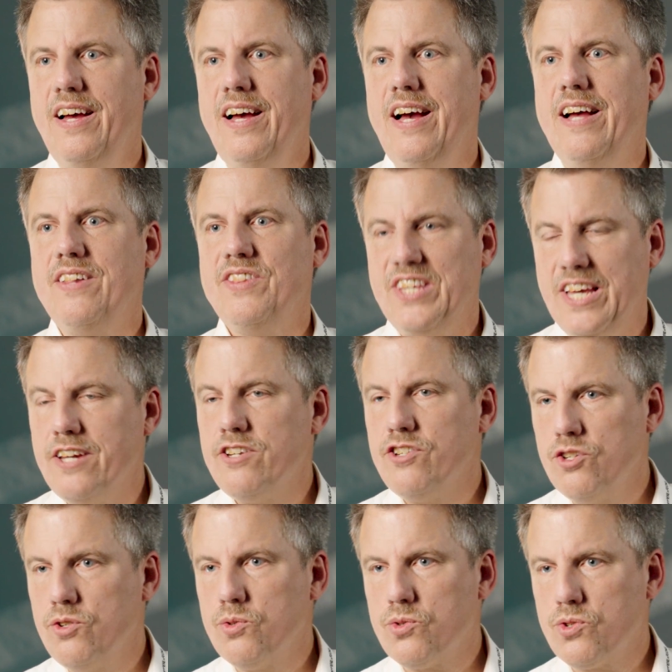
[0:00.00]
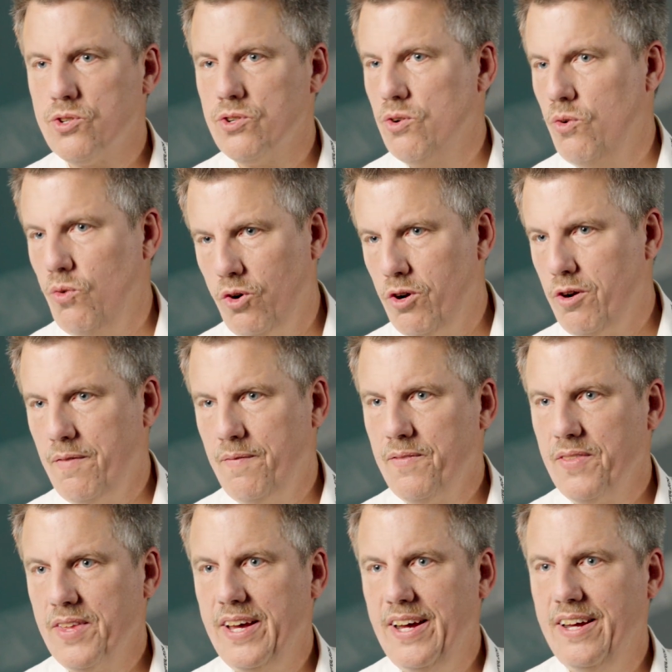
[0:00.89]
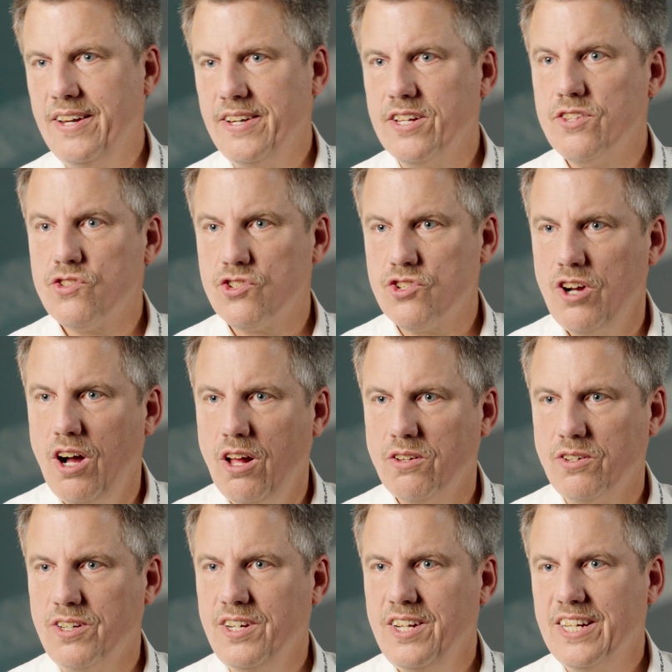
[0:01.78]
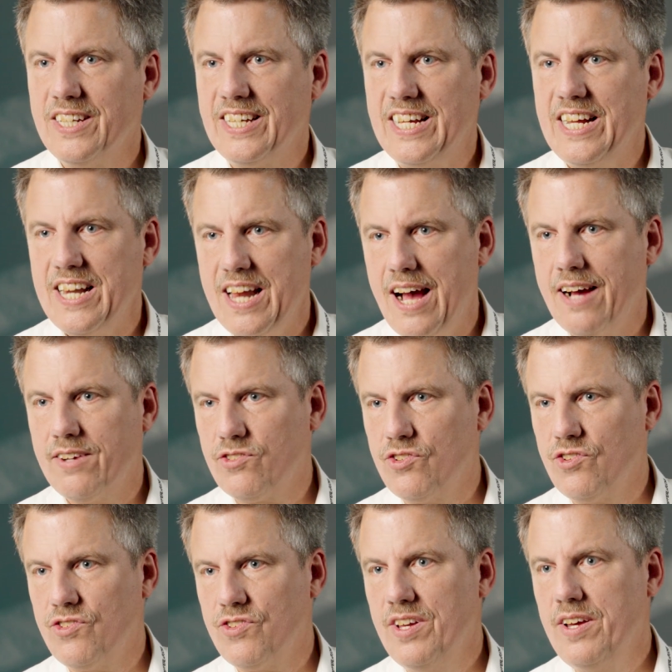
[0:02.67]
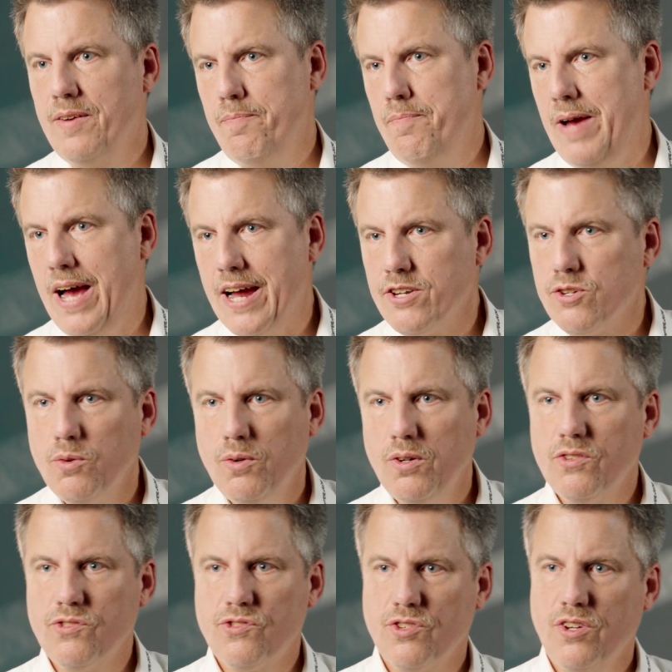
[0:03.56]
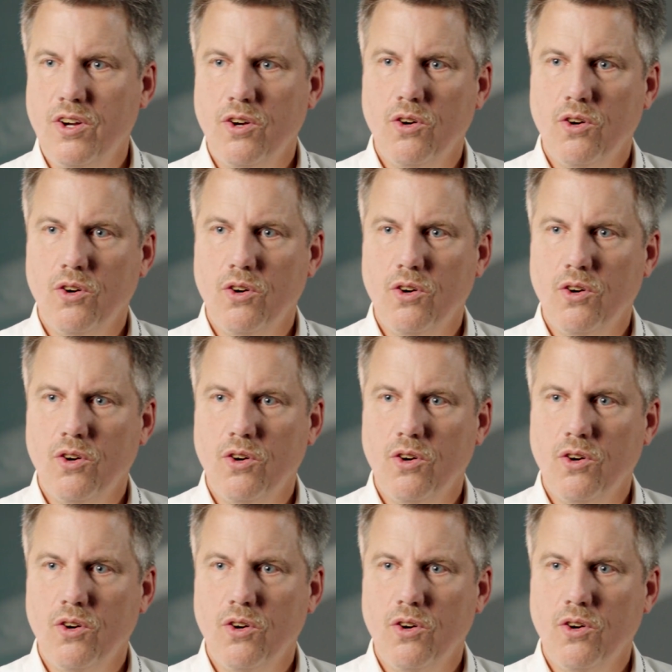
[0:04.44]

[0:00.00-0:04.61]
And the end user or an installer can access manuals,